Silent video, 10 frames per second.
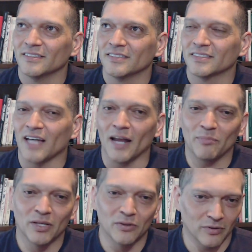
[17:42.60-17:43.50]
Scott
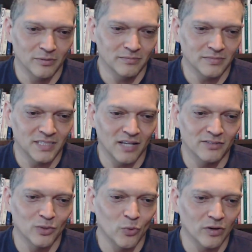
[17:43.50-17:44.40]
Pilgrim Saves
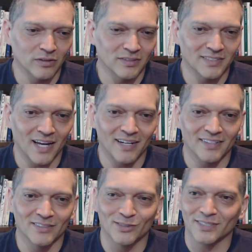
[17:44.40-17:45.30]
the World? Is that it?
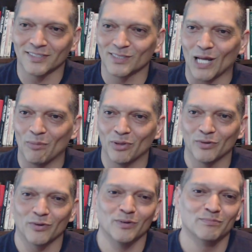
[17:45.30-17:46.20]
Scott
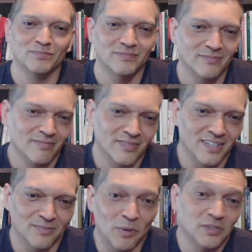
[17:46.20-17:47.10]
Pilgrim?
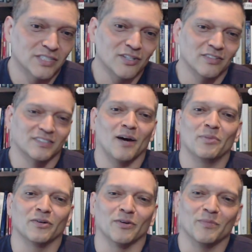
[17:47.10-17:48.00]
Maybe it's just called Scott
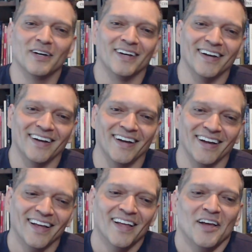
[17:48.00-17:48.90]
Pilgrim.
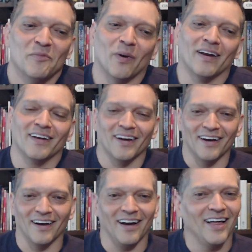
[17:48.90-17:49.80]
But
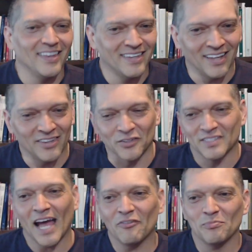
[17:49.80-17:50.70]
there's
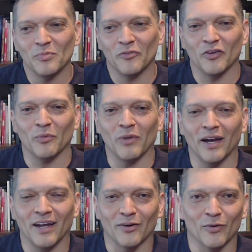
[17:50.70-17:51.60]
that film by
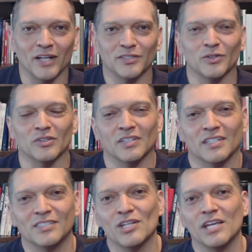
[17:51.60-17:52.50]
Edgar Wright too, that
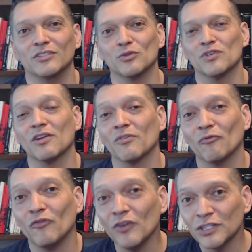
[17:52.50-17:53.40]
he's using
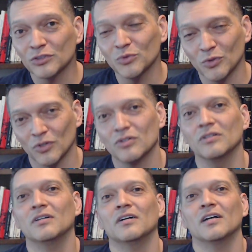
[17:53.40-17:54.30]
visual
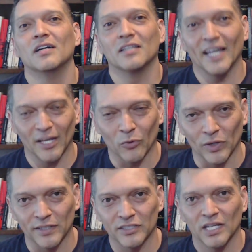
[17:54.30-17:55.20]

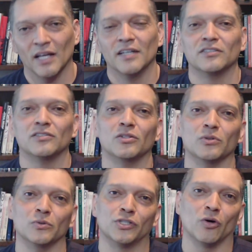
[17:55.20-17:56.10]
language
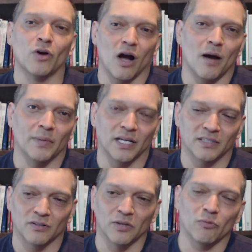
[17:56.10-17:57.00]
to show comedy.
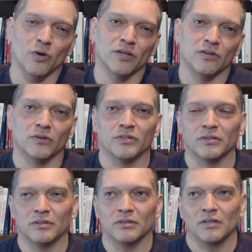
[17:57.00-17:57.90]
So then what you do,
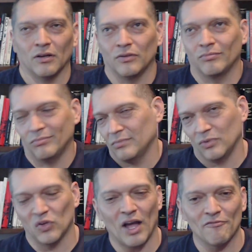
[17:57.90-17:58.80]
you
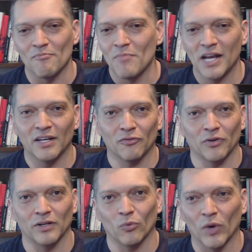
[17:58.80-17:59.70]
could have many
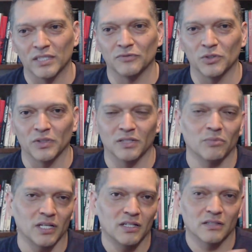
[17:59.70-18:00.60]
different ways of doing it,
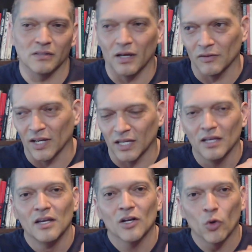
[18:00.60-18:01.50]
but he does a lot of like
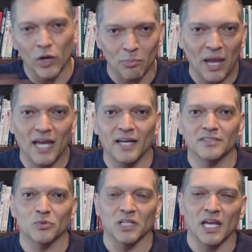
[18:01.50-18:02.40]
quick pans with the